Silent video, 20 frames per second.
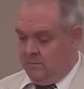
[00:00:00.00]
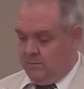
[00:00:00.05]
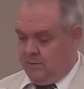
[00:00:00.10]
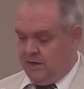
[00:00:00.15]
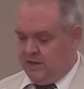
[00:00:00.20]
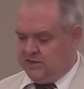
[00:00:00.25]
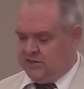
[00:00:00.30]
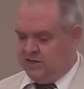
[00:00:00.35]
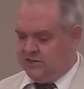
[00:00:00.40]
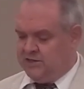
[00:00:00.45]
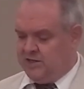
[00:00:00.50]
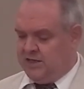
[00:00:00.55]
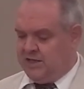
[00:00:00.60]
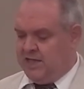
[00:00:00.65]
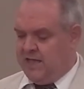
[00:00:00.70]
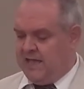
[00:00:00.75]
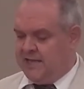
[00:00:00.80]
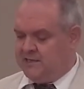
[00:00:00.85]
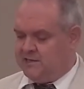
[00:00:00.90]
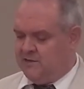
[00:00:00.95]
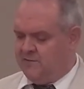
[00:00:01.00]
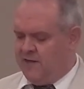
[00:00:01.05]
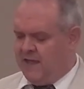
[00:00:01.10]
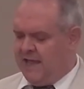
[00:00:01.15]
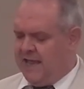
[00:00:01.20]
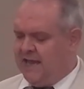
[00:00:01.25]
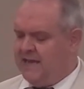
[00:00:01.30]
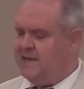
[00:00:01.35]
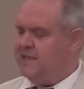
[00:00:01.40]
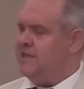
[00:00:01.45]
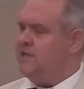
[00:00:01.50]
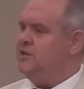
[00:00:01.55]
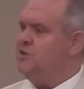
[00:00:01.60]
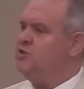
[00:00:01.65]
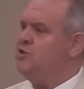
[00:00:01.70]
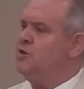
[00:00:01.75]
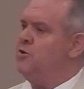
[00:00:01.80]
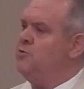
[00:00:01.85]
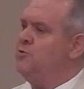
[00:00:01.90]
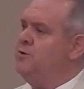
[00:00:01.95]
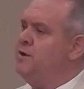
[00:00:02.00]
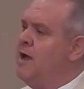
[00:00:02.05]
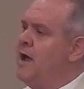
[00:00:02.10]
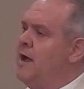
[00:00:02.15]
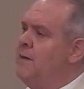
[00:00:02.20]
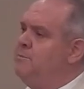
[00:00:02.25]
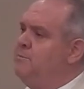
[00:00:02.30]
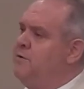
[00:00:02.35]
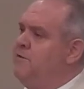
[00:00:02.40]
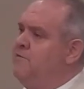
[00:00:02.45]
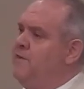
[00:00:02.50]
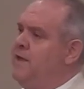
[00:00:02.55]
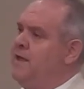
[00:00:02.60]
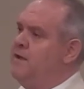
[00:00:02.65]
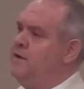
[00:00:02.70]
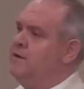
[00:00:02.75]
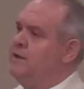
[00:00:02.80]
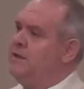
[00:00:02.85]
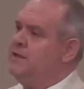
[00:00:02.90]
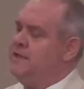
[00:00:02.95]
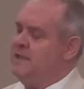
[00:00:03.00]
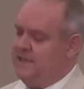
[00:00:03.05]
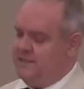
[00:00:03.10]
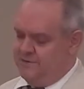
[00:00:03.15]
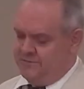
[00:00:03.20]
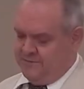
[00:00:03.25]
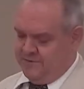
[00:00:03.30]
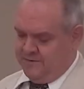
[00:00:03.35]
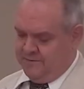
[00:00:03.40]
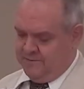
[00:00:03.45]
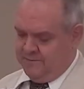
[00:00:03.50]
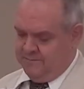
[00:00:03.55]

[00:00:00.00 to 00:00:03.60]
But he says, the gates of Hades shall not prevail against it.